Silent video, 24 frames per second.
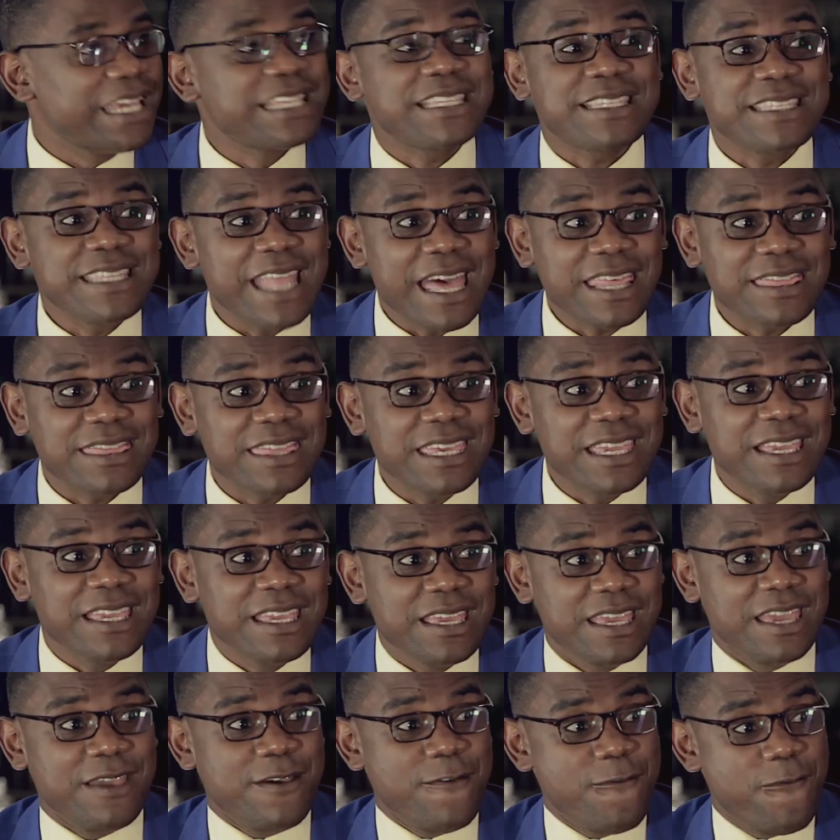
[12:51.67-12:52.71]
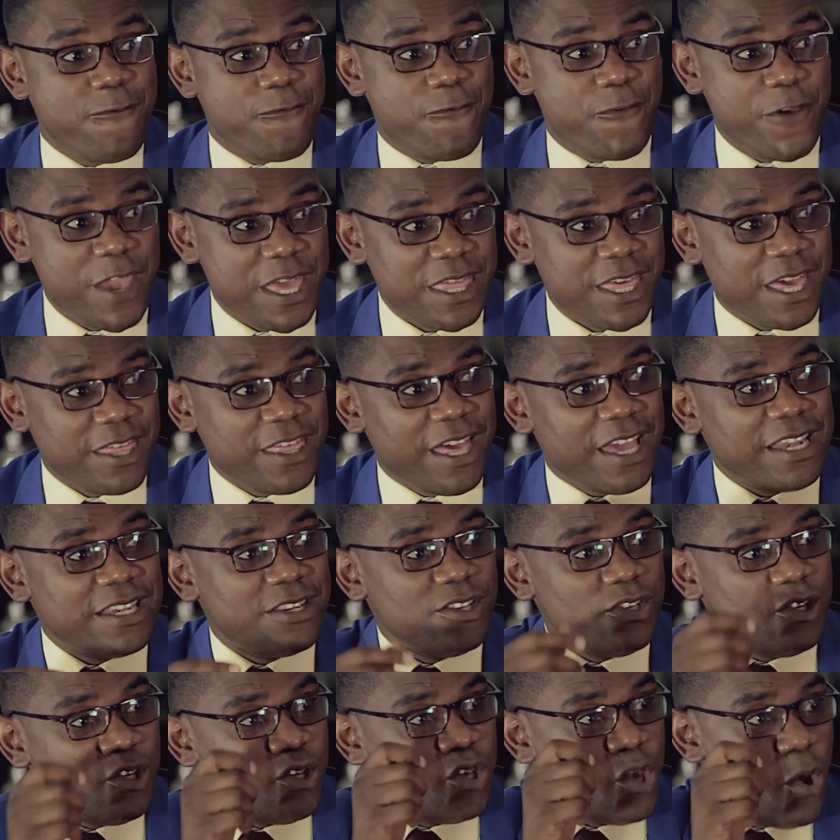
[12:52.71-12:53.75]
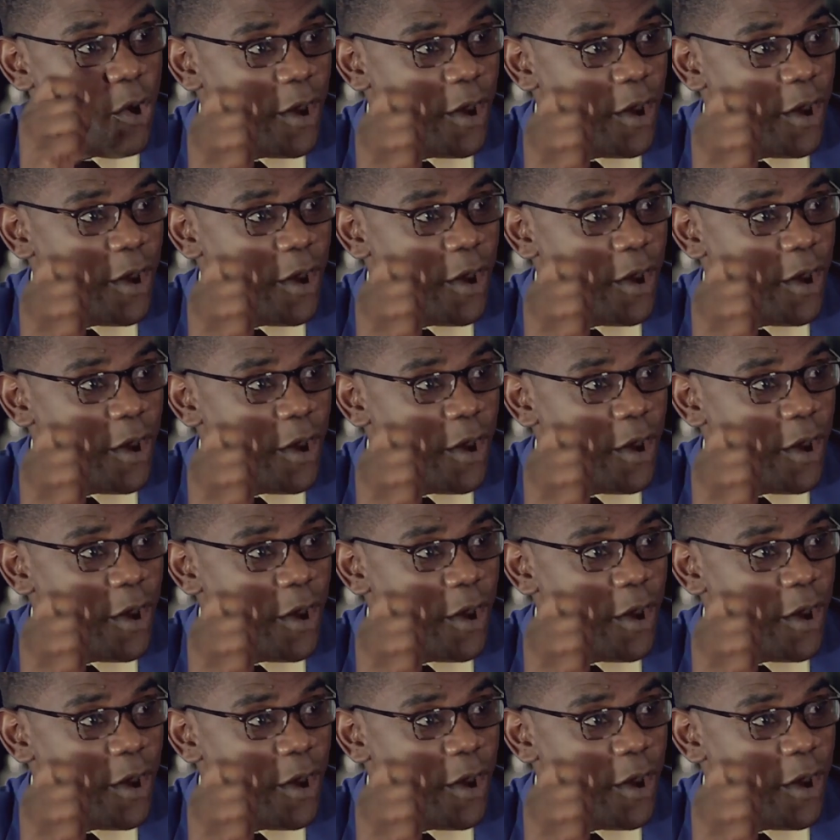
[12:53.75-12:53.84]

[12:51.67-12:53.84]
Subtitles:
There's nothing further than